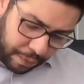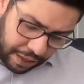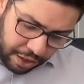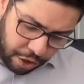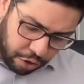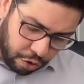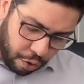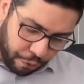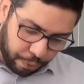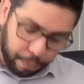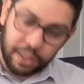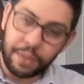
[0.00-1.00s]
they're not
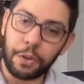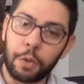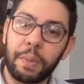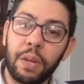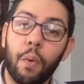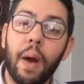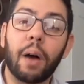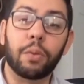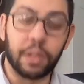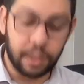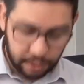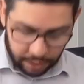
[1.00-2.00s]
comfortable, they've not been
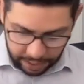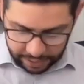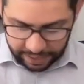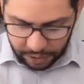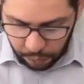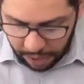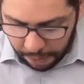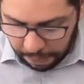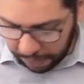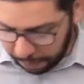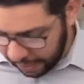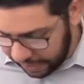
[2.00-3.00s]
rounded. That's what I
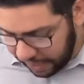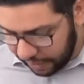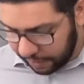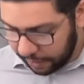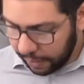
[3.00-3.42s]
mean by that.